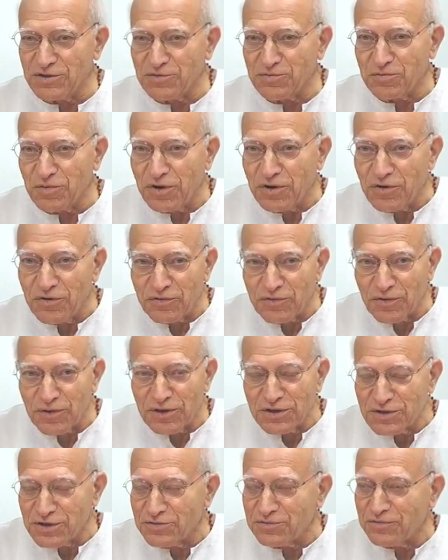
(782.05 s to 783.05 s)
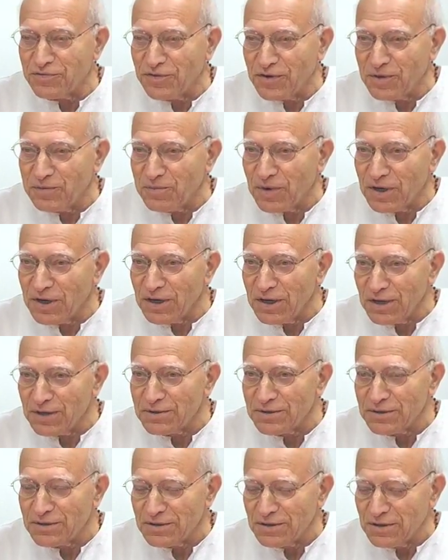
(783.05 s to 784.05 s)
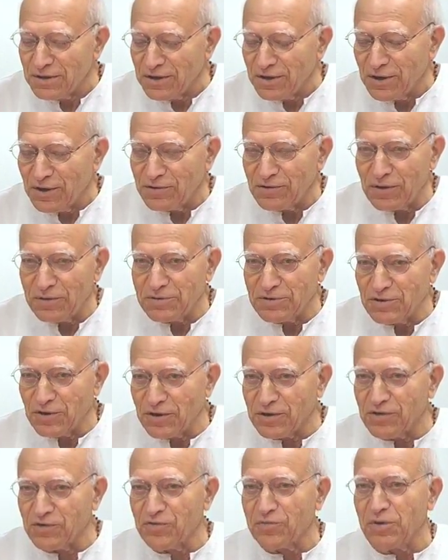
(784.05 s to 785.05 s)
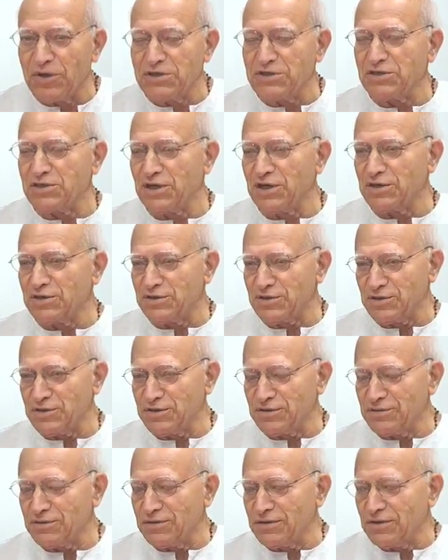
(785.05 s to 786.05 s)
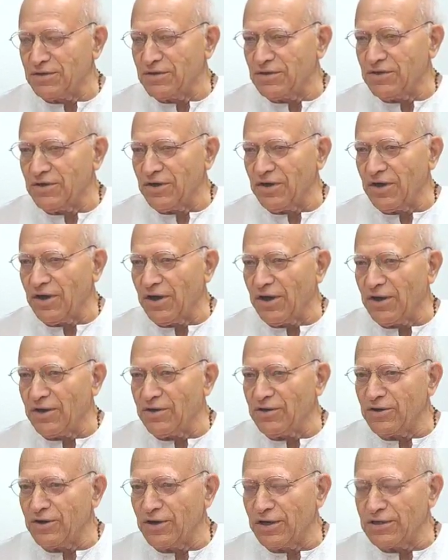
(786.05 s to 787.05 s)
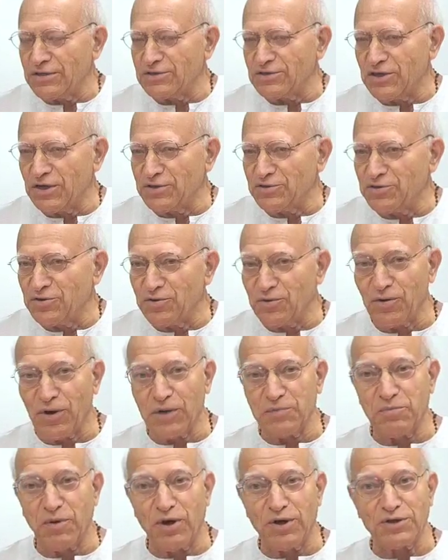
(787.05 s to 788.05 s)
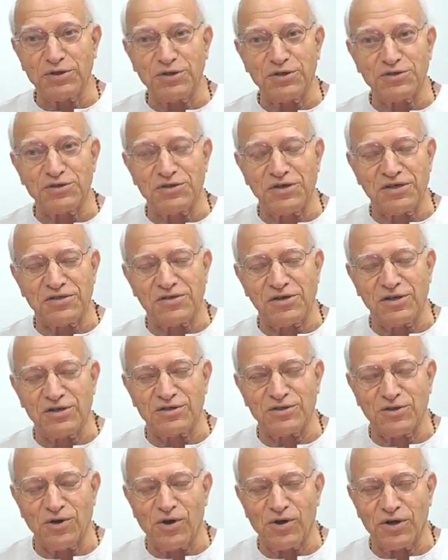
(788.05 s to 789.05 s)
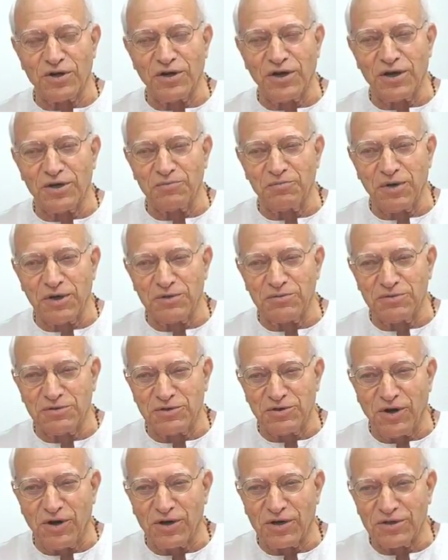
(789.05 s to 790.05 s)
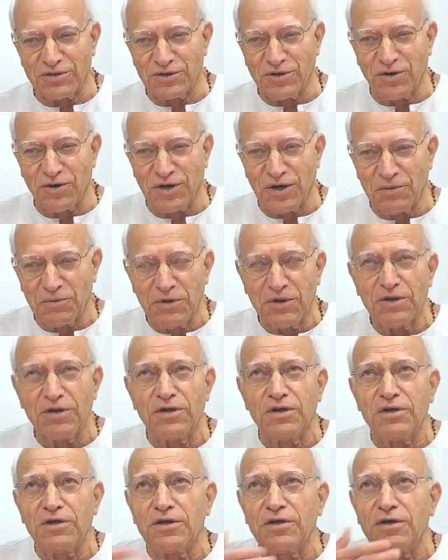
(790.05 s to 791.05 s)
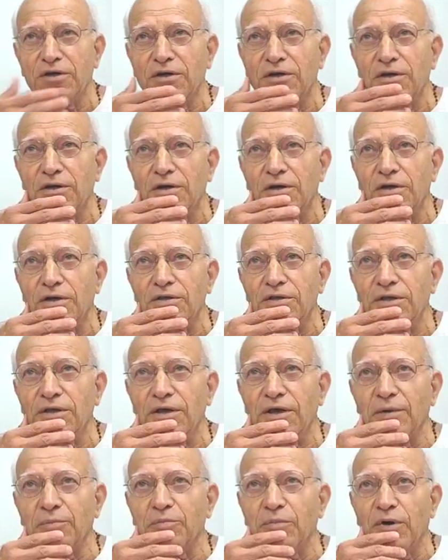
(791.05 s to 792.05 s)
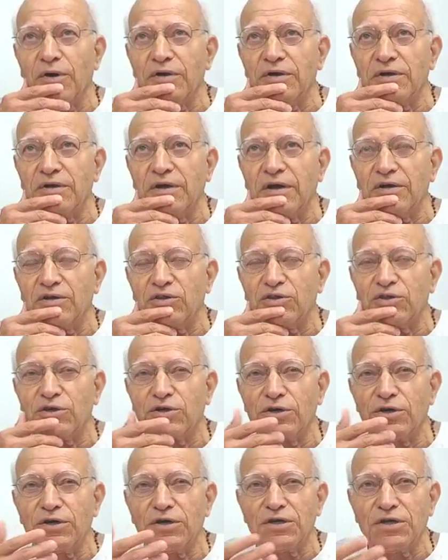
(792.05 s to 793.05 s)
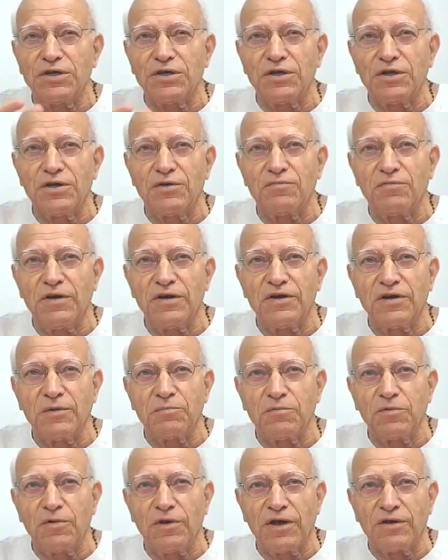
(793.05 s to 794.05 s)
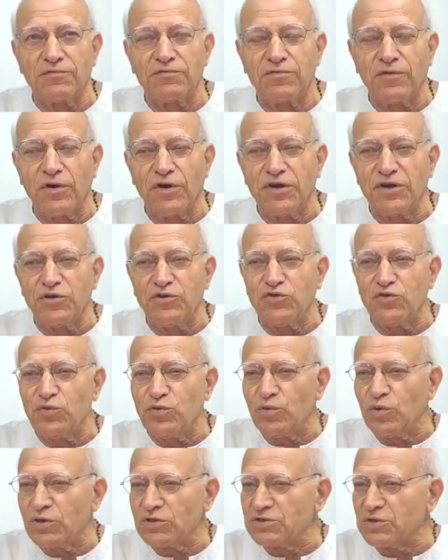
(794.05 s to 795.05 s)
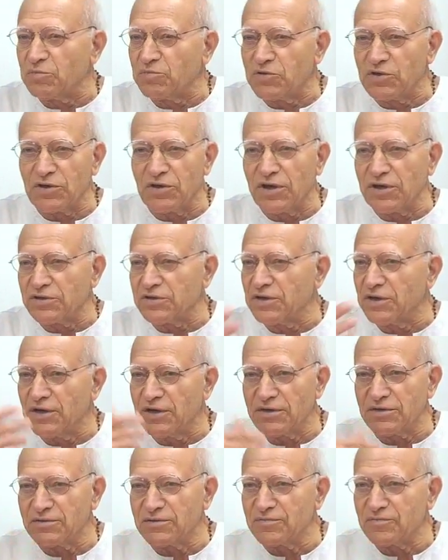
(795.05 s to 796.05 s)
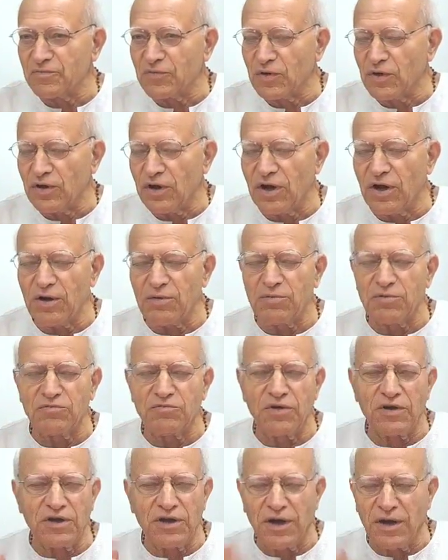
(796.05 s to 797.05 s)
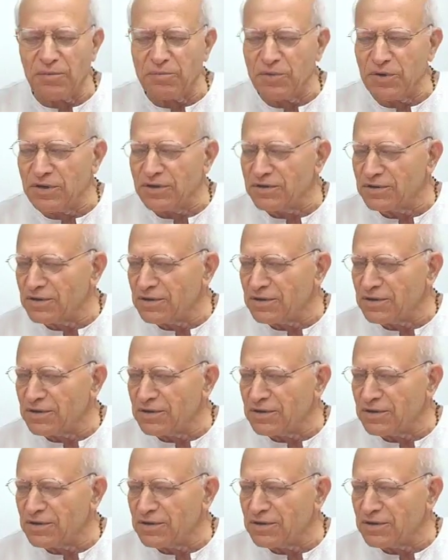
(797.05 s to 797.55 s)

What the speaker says: is wonderful. This is free money. So I was talking to my sons, and I said, I bought this Tesla stock, and my stock has gone up. I think I bought it at 30, and it went up to like 42 or something like that. I was very happy.